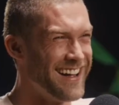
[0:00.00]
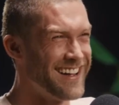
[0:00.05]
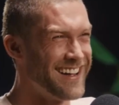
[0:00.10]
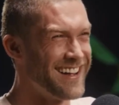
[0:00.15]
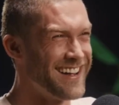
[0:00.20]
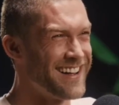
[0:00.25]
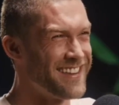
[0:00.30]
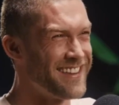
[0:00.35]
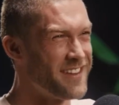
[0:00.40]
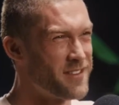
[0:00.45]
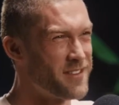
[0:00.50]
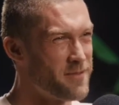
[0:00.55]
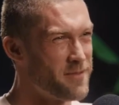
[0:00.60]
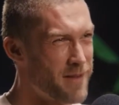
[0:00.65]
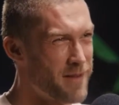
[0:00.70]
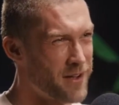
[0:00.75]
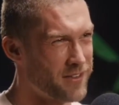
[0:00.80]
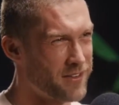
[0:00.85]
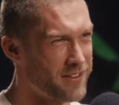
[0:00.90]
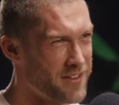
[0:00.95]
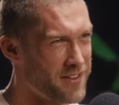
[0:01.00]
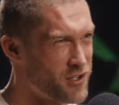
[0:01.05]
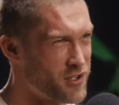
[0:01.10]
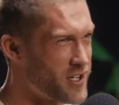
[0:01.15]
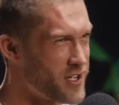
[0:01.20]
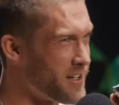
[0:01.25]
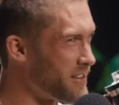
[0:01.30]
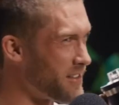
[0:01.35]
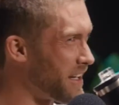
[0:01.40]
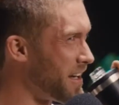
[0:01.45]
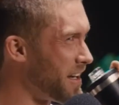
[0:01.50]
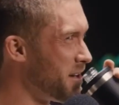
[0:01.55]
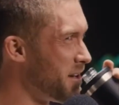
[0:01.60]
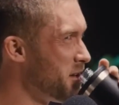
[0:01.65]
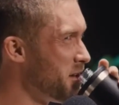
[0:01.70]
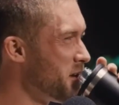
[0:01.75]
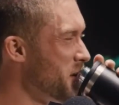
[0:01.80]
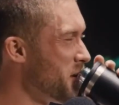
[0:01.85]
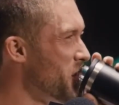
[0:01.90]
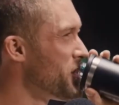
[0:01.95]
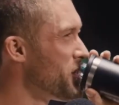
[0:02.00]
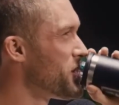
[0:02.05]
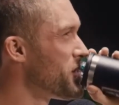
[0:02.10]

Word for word: yeah the right mouse and the cheese again yeah